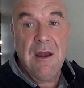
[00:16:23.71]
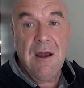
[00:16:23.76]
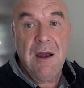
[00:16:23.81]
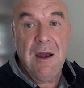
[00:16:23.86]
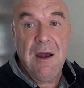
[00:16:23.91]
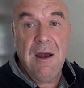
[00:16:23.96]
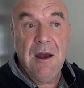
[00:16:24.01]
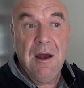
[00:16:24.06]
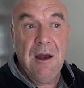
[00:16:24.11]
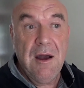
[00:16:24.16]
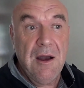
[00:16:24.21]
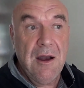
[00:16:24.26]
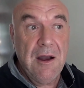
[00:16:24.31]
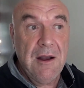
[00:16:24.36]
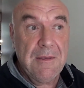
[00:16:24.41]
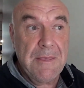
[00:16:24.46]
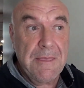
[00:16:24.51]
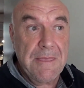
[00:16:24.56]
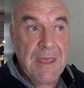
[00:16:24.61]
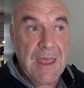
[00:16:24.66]

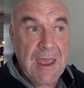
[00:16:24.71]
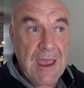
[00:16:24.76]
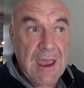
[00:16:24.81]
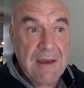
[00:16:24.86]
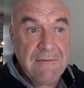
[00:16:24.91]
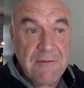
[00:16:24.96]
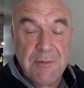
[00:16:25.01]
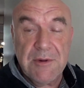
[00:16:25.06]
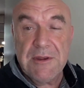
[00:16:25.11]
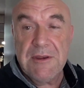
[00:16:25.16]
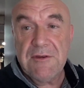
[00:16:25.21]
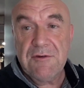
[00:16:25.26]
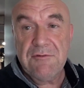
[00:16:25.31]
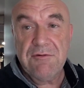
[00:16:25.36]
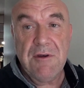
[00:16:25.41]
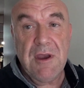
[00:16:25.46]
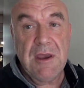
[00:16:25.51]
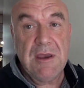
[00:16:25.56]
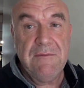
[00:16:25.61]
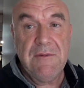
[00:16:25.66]
Uh, everybody's
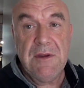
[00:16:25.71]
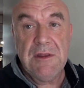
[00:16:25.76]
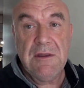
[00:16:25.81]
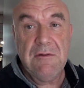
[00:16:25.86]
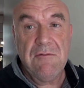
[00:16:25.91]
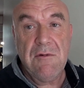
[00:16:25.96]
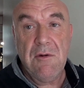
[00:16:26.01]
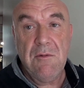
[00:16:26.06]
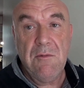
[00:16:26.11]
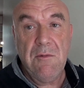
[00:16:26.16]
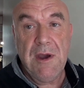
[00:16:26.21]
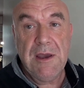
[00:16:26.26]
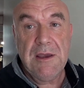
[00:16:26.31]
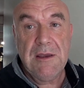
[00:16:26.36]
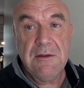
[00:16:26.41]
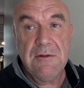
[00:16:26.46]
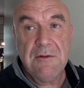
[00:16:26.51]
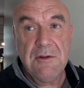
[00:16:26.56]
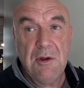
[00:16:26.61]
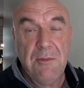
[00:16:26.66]
creative in their own
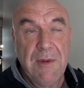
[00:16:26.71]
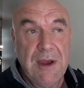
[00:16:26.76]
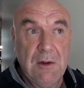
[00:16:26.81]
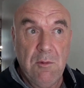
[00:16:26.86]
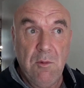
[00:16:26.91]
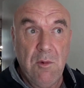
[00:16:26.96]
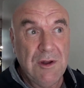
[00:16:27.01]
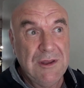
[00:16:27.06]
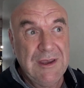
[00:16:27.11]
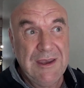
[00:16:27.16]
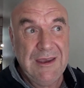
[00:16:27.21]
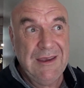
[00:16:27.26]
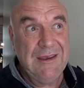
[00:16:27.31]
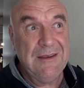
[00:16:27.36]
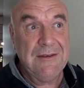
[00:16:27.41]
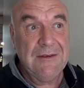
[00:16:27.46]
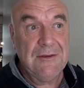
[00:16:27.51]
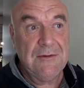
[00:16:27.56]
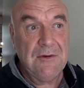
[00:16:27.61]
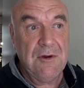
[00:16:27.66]
way, no matter what it
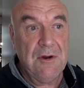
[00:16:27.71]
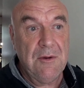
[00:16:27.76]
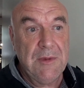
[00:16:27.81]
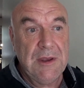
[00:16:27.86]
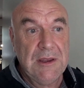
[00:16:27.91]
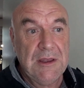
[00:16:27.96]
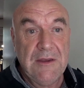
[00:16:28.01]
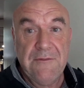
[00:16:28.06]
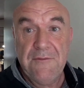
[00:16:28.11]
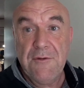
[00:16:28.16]
is. Do you know what I mean?